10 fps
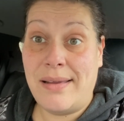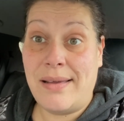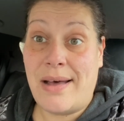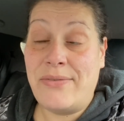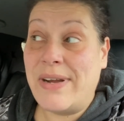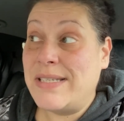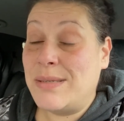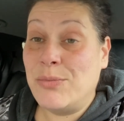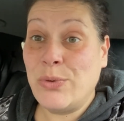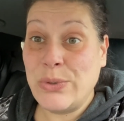I'll find
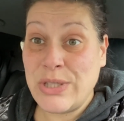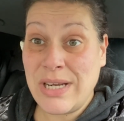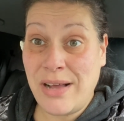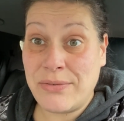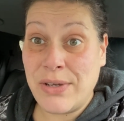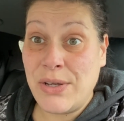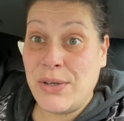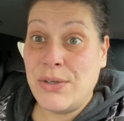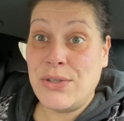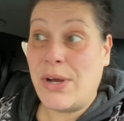some cool stuff.
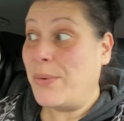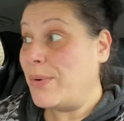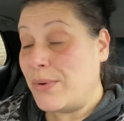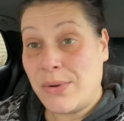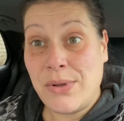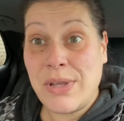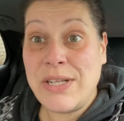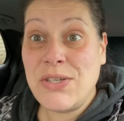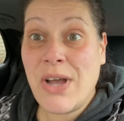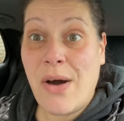So
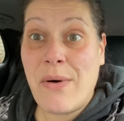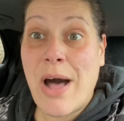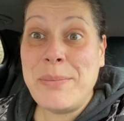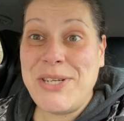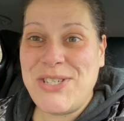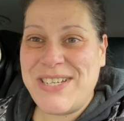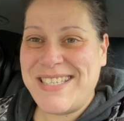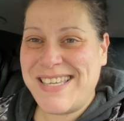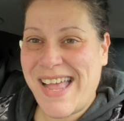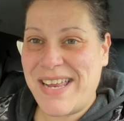let's go. I'll meet you
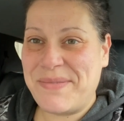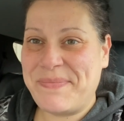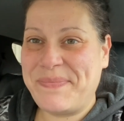inside.